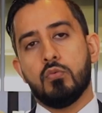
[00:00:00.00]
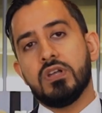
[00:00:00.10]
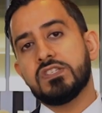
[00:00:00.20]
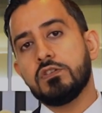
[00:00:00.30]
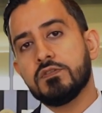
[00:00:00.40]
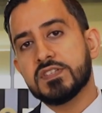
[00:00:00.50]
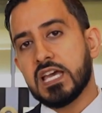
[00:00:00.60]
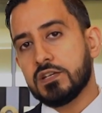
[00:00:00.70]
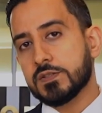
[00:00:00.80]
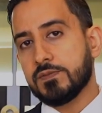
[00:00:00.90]
Once you've
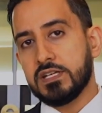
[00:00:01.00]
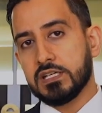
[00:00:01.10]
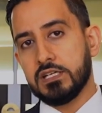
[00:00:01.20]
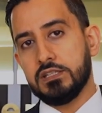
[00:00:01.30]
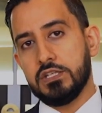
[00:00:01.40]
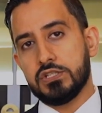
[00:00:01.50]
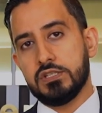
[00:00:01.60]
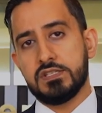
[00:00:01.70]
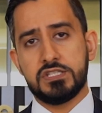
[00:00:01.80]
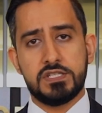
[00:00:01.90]
satisfied a condition
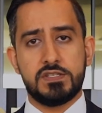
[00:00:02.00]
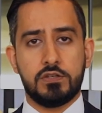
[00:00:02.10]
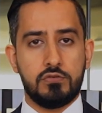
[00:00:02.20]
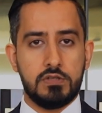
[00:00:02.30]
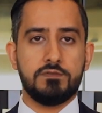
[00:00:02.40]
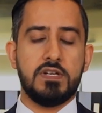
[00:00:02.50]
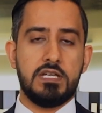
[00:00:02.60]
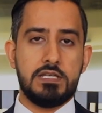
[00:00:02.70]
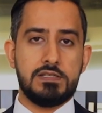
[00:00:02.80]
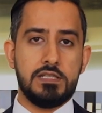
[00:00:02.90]
such as securing
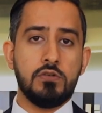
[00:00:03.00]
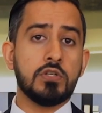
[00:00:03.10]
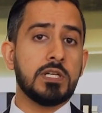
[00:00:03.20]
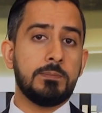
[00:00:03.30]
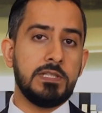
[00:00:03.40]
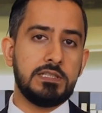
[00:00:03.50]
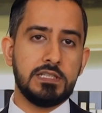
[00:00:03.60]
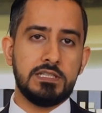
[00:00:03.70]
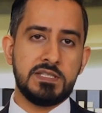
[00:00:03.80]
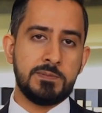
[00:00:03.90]
financing or completing
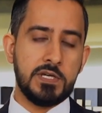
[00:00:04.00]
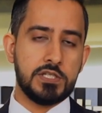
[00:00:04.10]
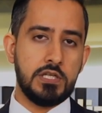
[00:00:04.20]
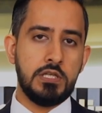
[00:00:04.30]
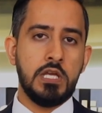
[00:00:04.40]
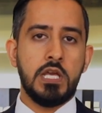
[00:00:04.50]
an inspection,